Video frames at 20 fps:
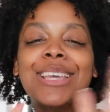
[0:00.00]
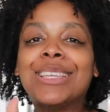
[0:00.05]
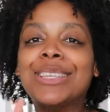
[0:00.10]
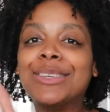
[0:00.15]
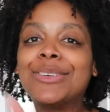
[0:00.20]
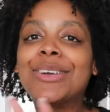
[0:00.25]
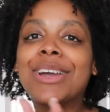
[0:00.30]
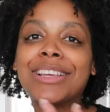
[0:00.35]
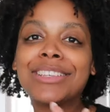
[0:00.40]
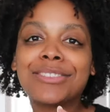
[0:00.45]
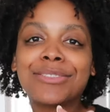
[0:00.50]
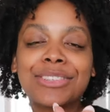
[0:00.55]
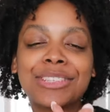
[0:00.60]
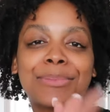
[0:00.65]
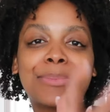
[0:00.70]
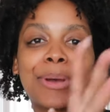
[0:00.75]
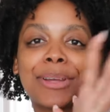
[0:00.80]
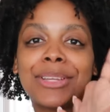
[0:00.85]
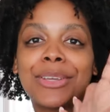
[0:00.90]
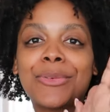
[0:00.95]
You guys are
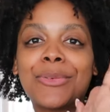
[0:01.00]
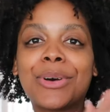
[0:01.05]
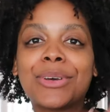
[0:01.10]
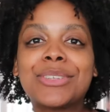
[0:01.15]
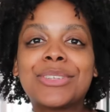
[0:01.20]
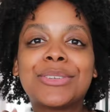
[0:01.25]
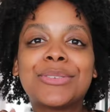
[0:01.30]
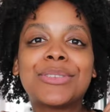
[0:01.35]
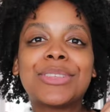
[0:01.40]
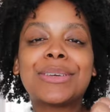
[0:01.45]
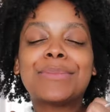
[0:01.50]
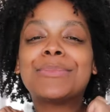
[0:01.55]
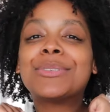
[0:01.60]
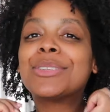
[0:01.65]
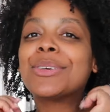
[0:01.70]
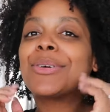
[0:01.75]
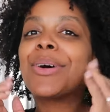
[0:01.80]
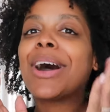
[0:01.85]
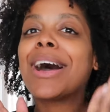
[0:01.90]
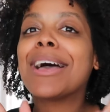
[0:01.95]
responding well to them,
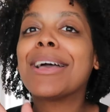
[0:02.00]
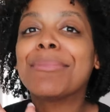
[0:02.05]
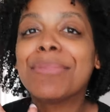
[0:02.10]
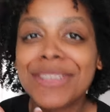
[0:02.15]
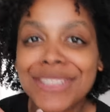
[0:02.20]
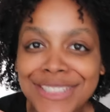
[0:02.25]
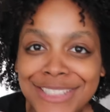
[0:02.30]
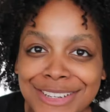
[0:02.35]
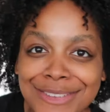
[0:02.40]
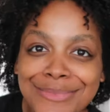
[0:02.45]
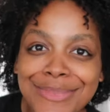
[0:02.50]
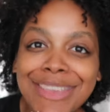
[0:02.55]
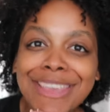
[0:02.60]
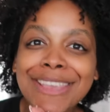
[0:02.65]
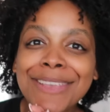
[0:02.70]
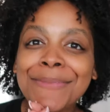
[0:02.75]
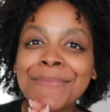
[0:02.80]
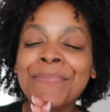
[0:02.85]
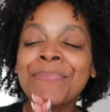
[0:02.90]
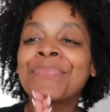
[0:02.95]
so I'm
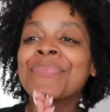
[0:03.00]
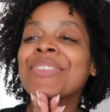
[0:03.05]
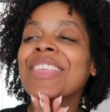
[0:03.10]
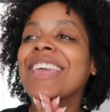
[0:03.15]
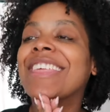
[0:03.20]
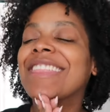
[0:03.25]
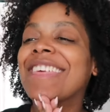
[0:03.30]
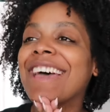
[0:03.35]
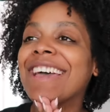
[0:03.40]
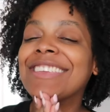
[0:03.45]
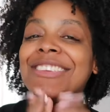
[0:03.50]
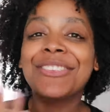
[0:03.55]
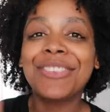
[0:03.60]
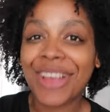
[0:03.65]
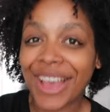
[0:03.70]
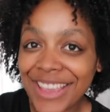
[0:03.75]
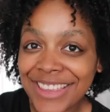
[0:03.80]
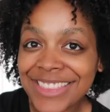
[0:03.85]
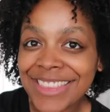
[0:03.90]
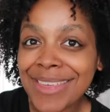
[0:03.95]
assuming that you
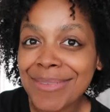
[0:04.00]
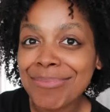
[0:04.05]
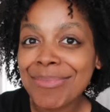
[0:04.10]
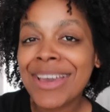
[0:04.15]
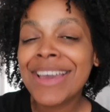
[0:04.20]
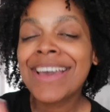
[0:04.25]
like them.